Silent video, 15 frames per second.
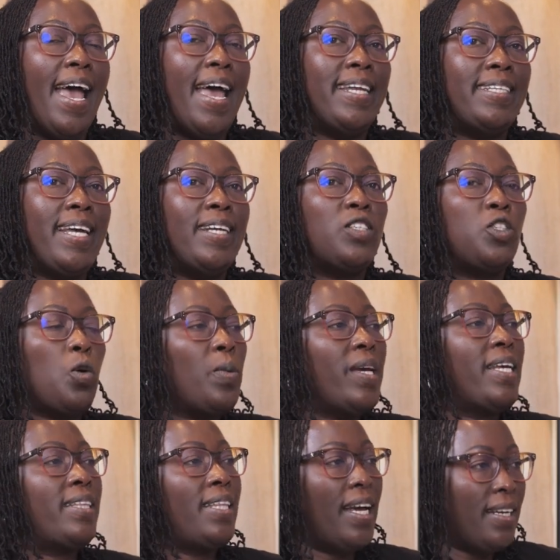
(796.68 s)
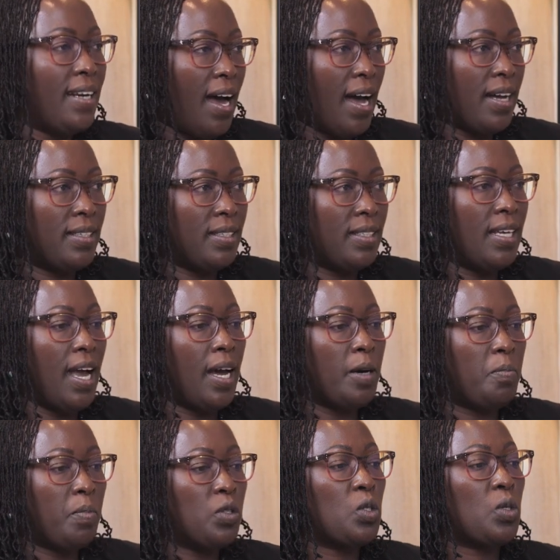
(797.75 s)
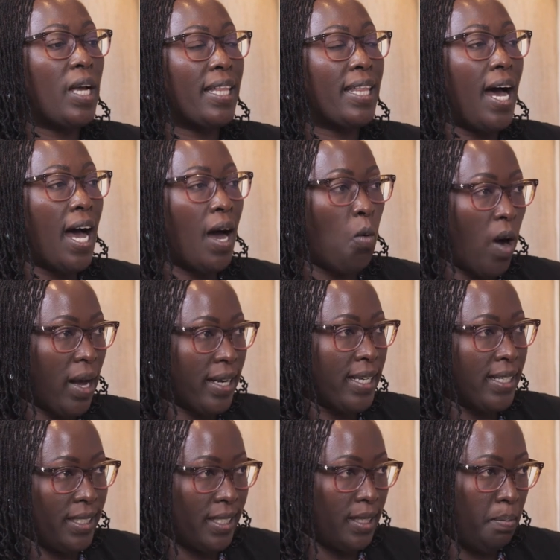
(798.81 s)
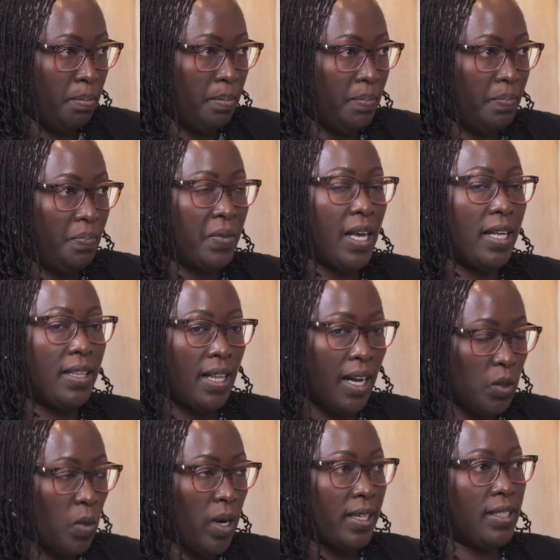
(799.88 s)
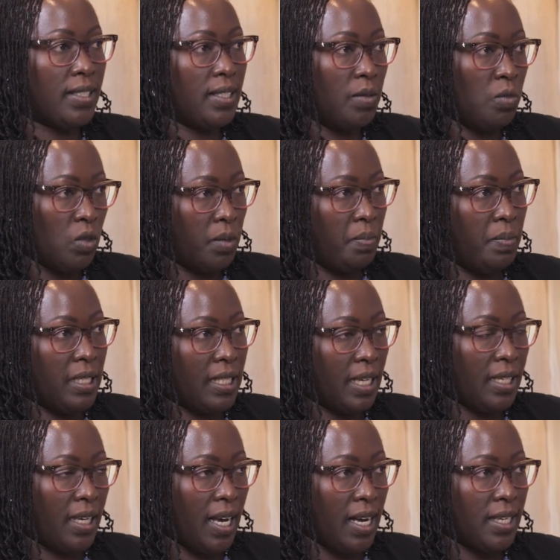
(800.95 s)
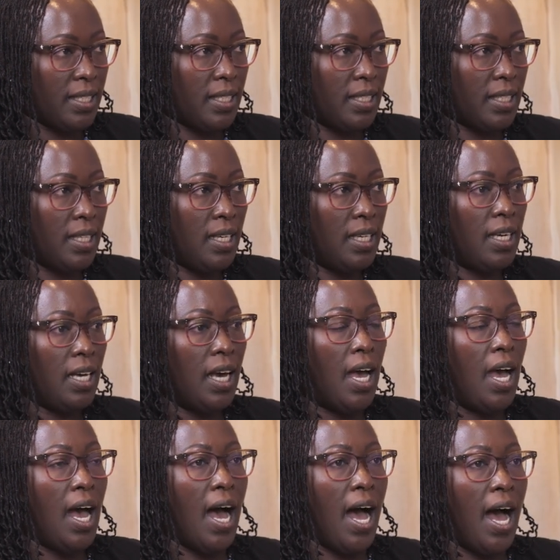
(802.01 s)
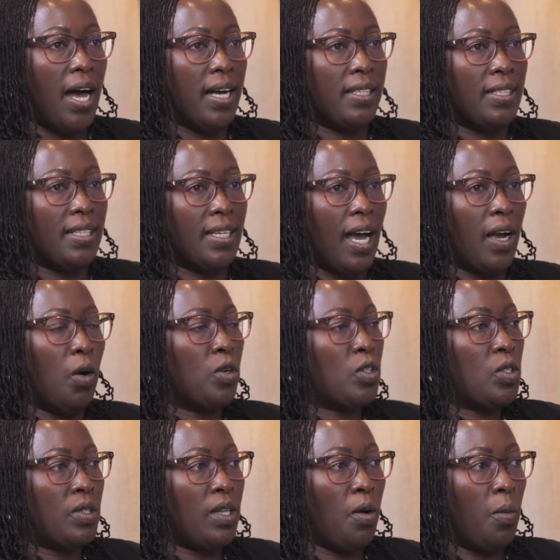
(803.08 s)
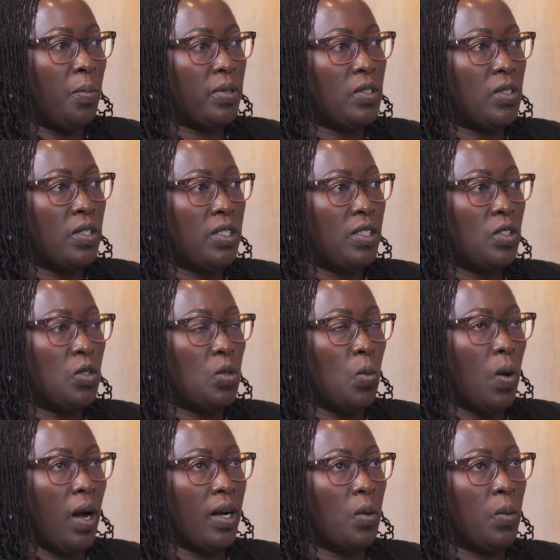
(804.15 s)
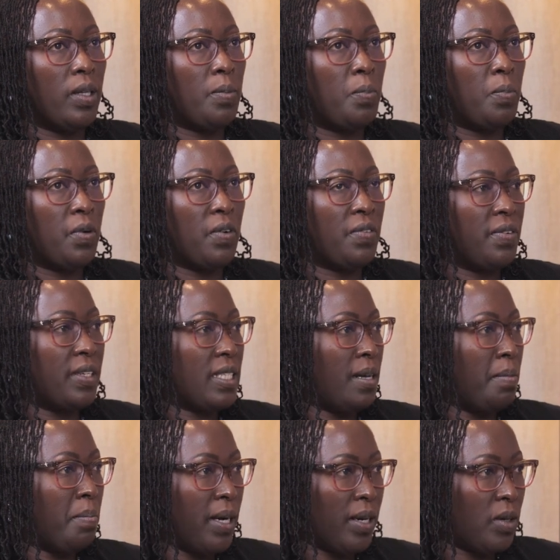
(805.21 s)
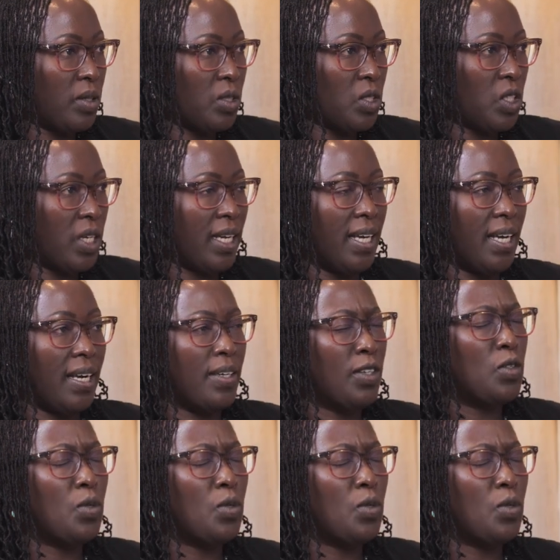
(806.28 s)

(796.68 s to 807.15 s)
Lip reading: it. And so we then had, they had put together a working team, and that working team would meet at KICC. And I got the opportunity to work with Professor Michael Chege,